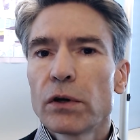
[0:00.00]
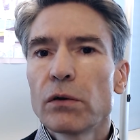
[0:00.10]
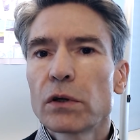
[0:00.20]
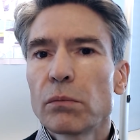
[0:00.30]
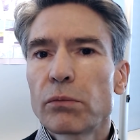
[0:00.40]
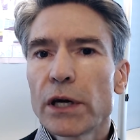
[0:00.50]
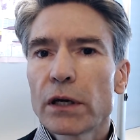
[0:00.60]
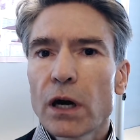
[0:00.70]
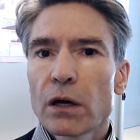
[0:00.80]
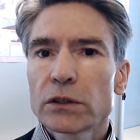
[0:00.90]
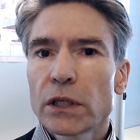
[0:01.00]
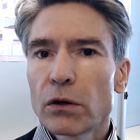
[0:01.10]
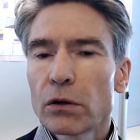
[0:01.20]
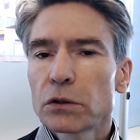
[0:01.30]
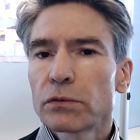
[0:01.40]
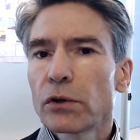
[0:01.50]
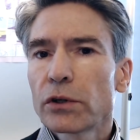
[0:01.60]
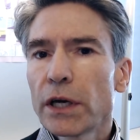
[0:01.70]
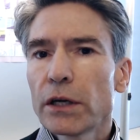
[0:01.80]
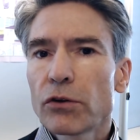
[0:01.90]
local breakouts and also for
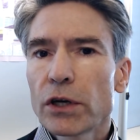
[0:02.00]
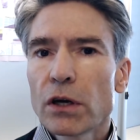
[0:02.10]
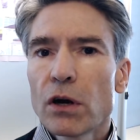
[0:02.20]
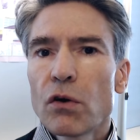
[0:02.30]
catering